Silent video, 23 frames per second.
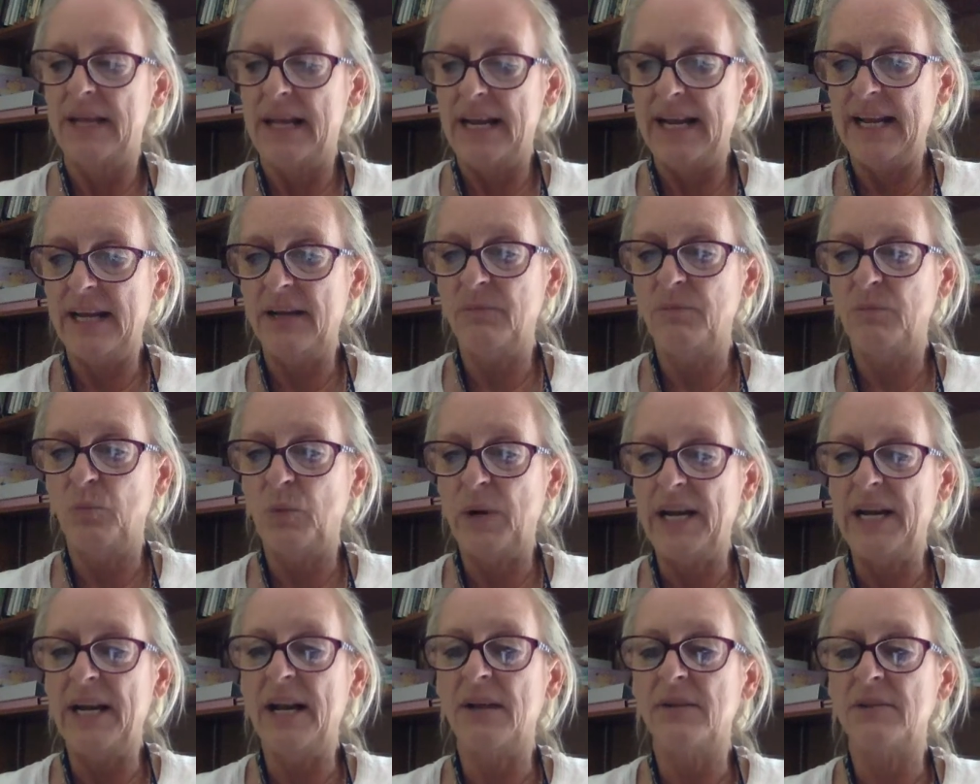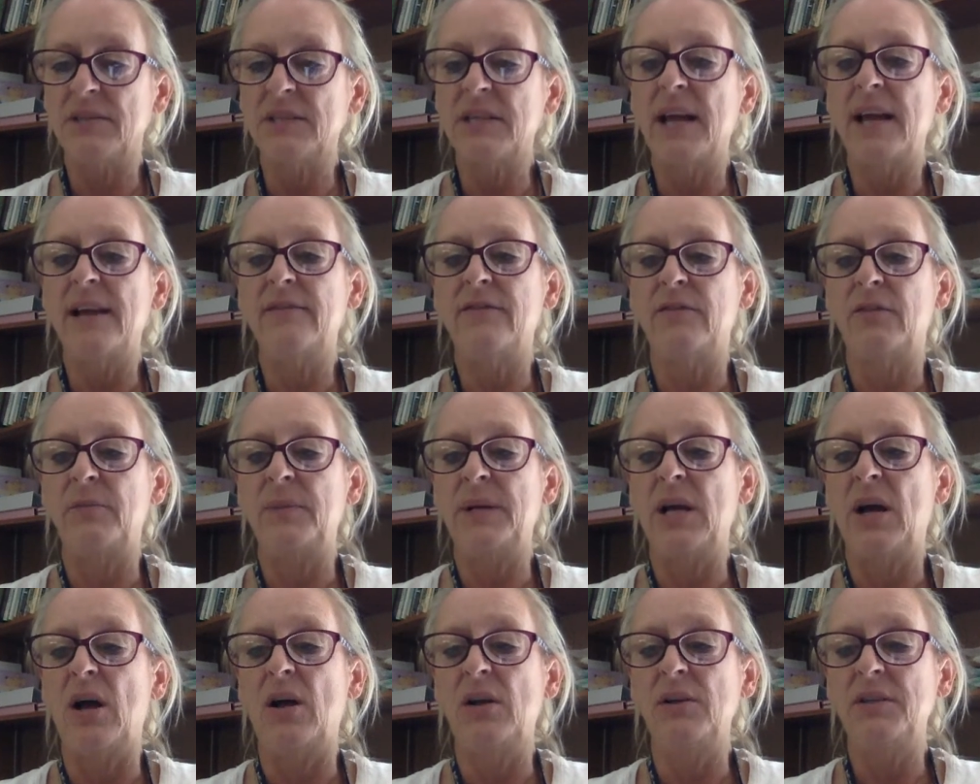and wait outside for
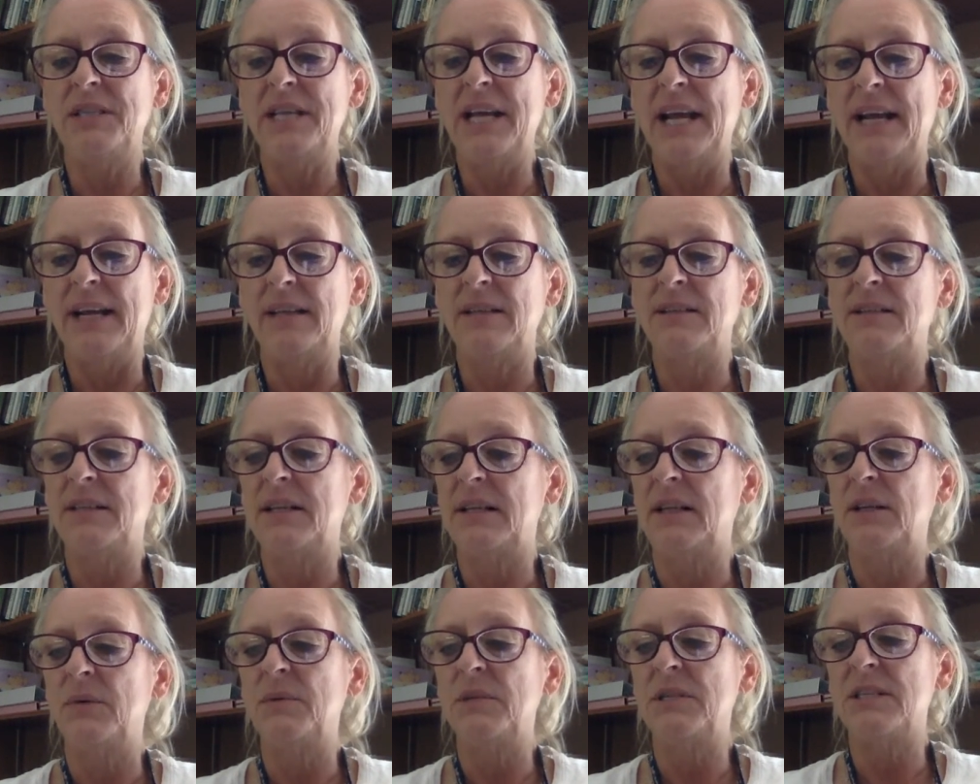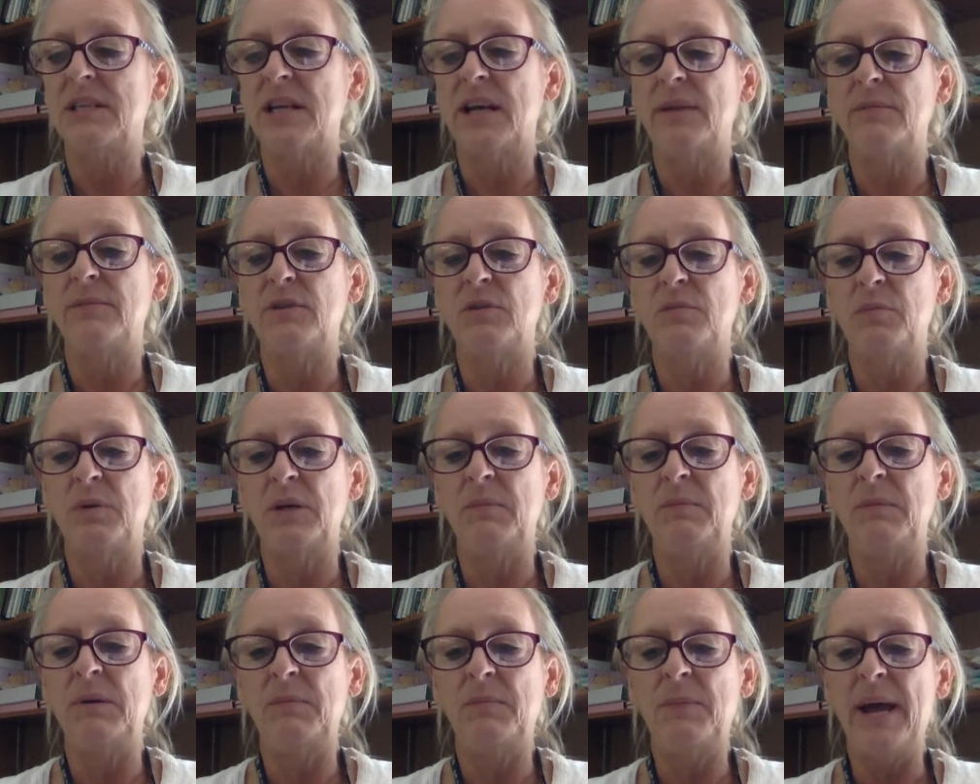me all day until it was time to bring
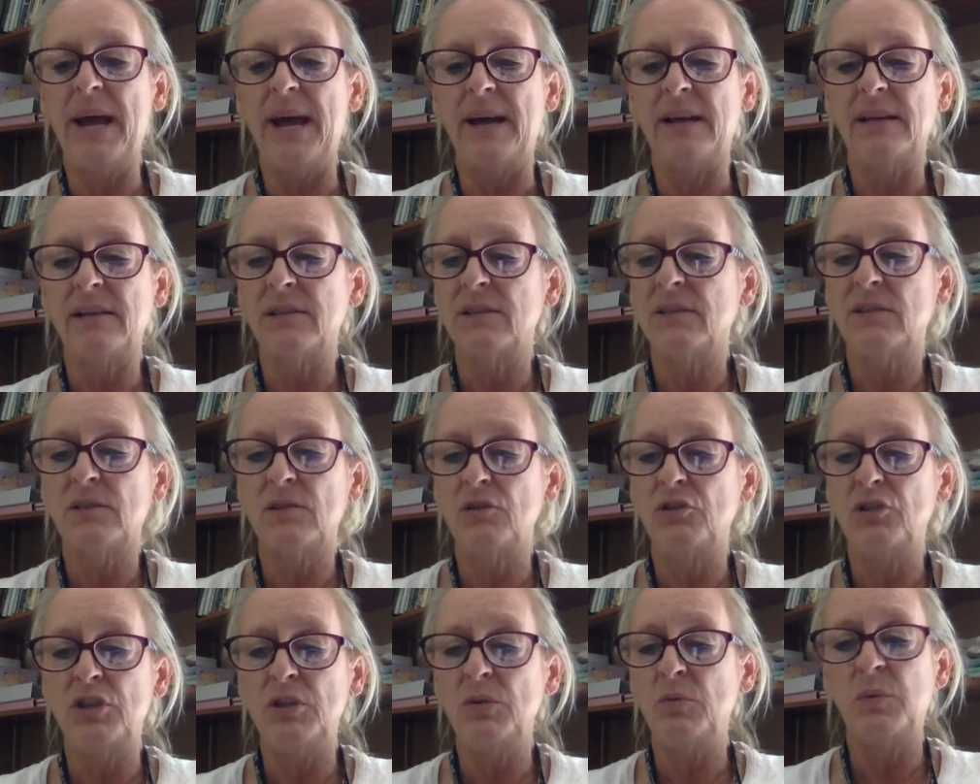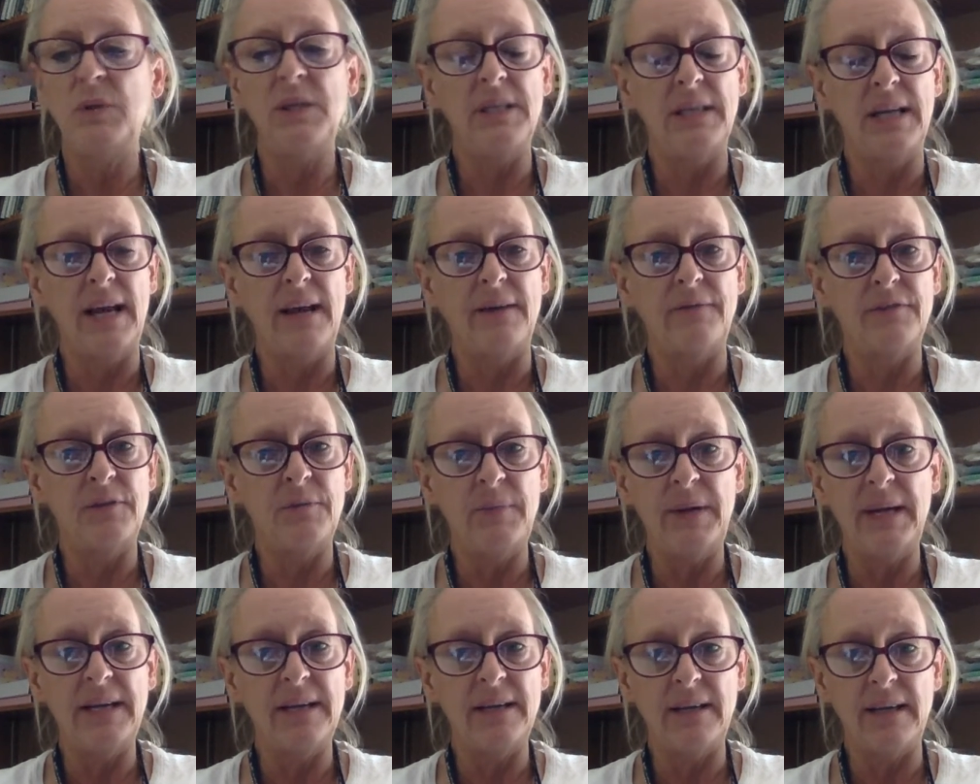me back so she wouldn't have to
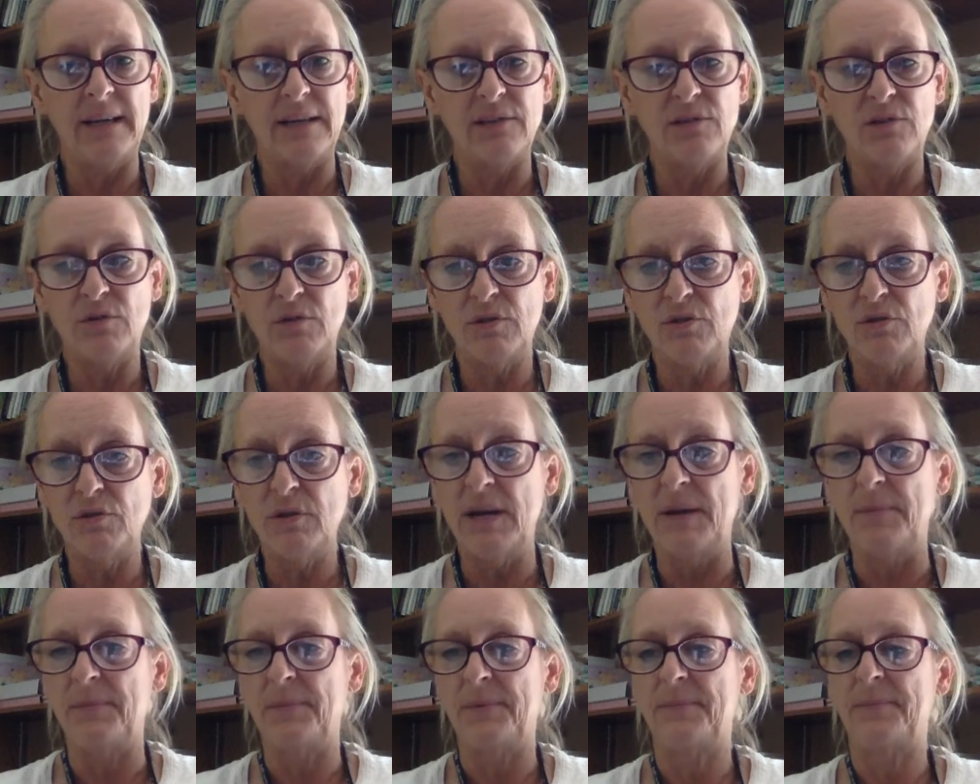make an extra trip.